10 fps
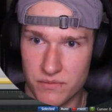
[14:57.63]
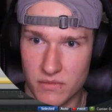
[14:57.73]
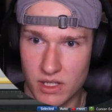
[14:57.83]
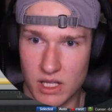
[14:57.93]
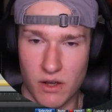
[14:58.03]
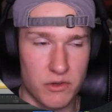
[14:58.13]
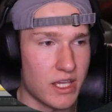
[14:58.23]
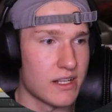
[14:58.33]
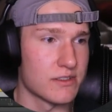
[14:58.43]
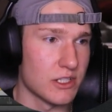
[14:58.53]
Now, if you
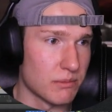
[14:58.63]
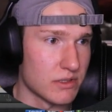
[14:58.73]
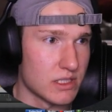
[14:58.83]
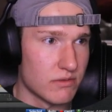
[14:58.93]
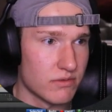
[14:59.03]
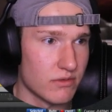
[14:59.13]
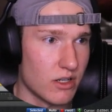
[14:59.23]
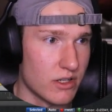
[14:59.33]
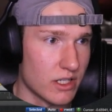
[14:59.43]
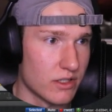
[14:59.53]
can't see your emissive,
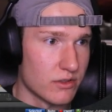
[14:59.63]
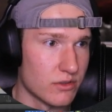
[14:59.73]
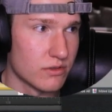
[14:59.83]
all you got to do,